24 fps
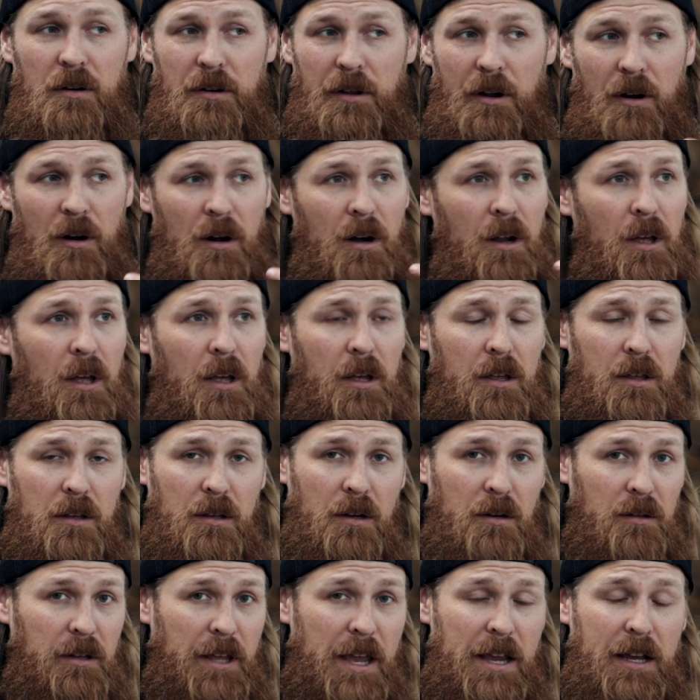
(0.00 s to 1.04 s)
or your
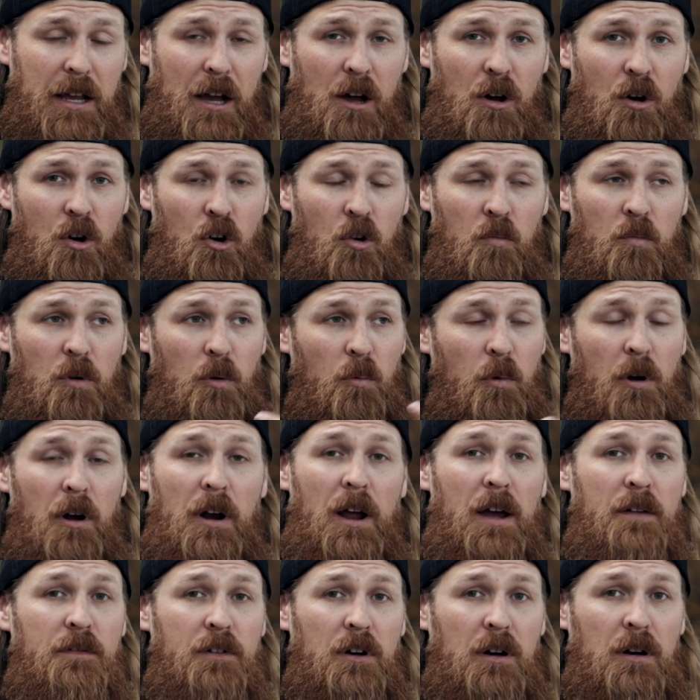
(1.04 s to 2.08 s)
lake home or
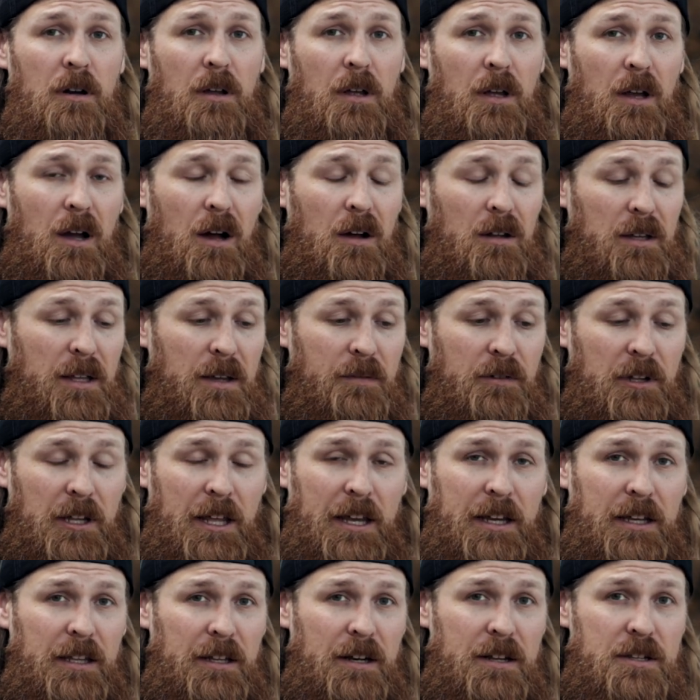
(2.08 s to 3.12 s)
wherever, I'll leave a
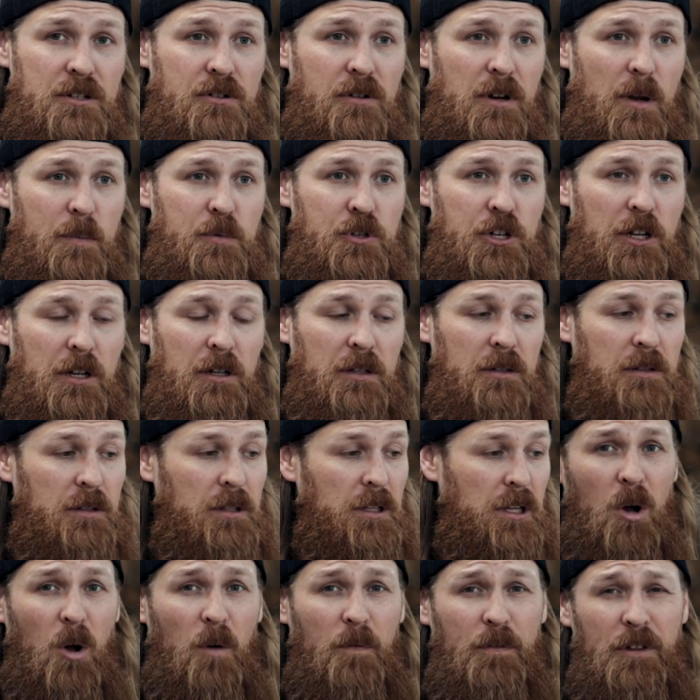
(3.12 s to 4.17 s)
link in the description.
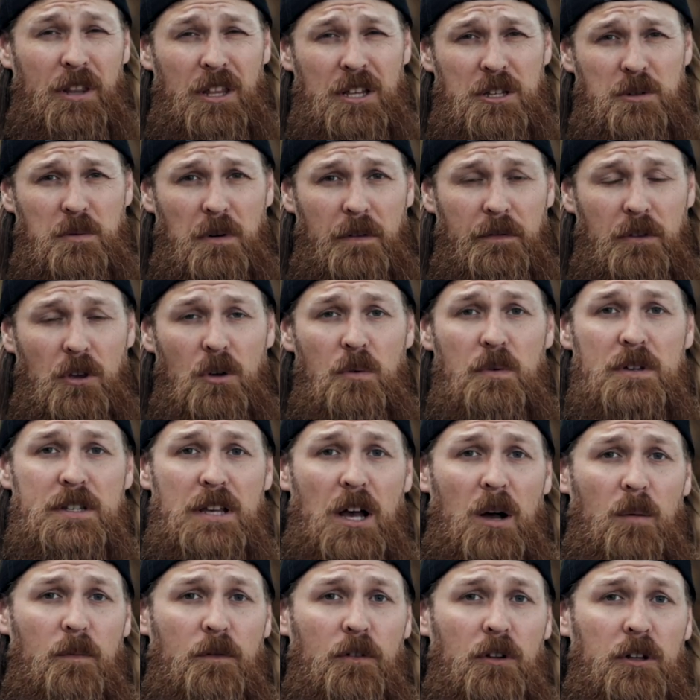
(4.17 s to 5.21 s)
Hopefully this review was
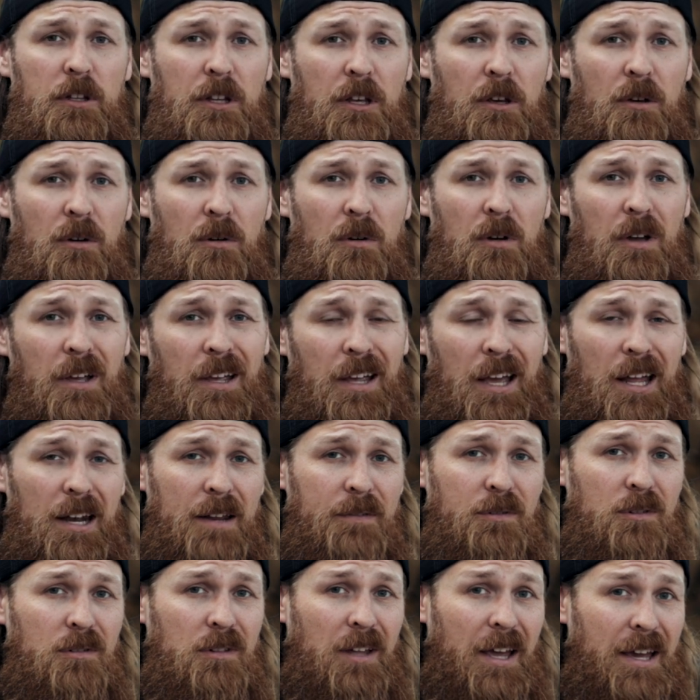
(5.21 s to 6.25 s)
helpful to you, and
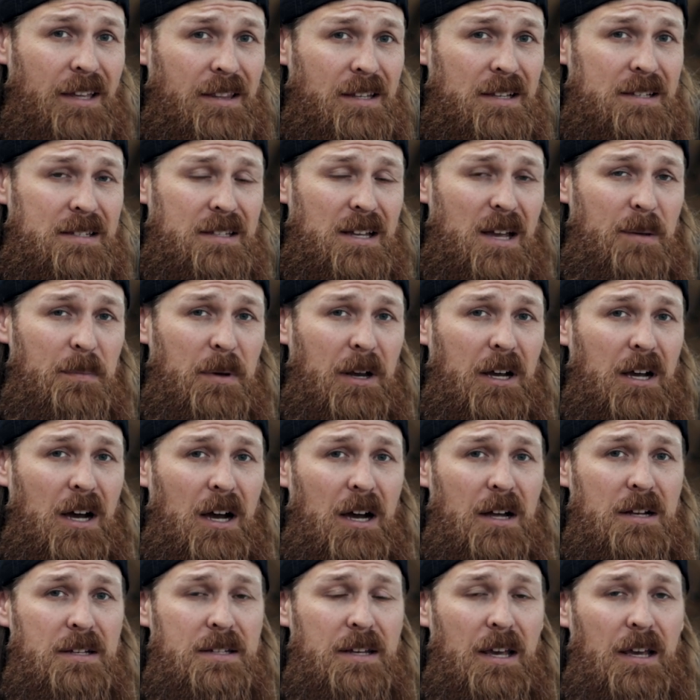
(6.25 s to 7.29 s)
if you like this type of
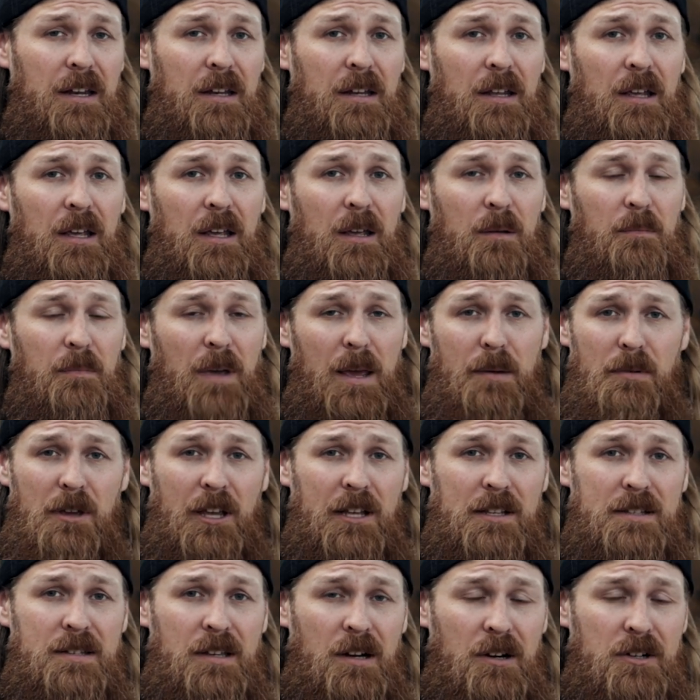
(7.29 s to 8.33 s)
content, maybe
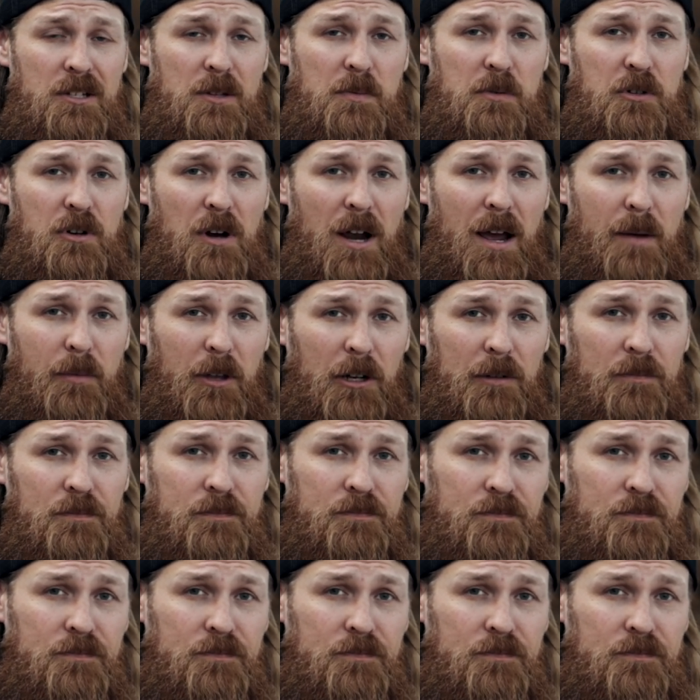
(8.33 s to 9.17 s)
consider subscribing.